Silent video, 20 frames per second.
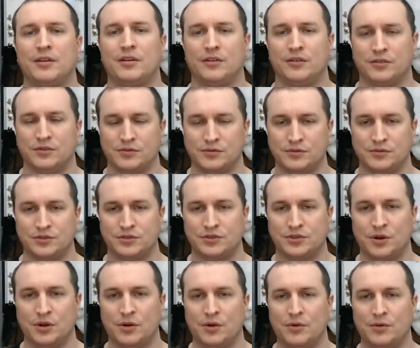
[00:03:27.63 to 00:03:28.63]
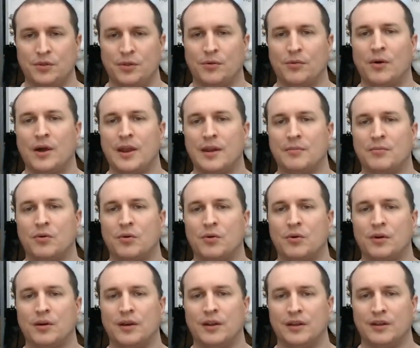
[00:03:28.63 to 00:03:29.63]
to show the
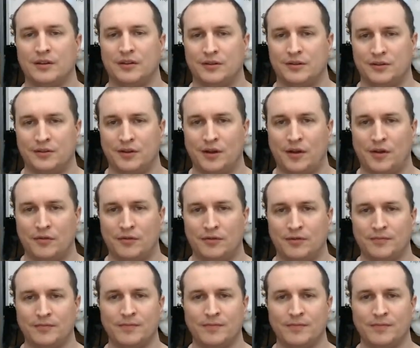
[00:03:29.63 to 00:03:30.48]
whiteboard itself.